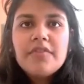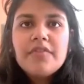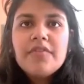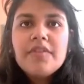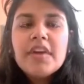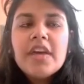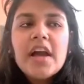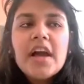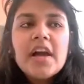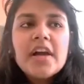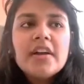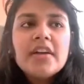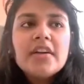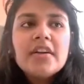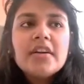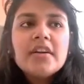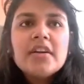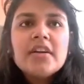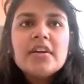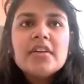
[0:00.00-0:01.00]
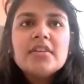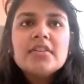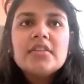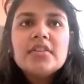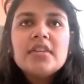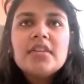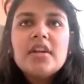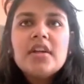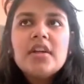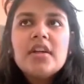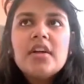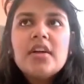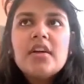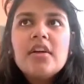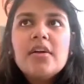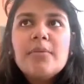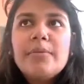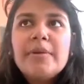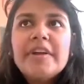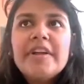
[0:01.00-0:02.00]
we are
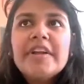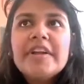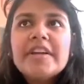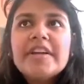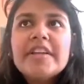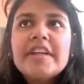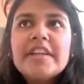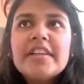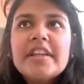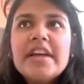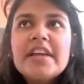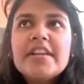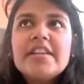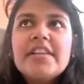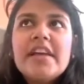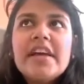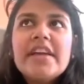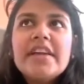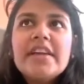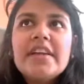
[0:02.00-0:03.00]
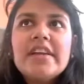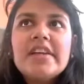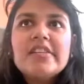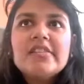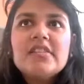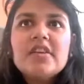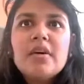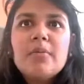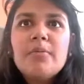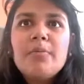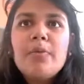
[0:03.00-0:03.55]
predicting that there is a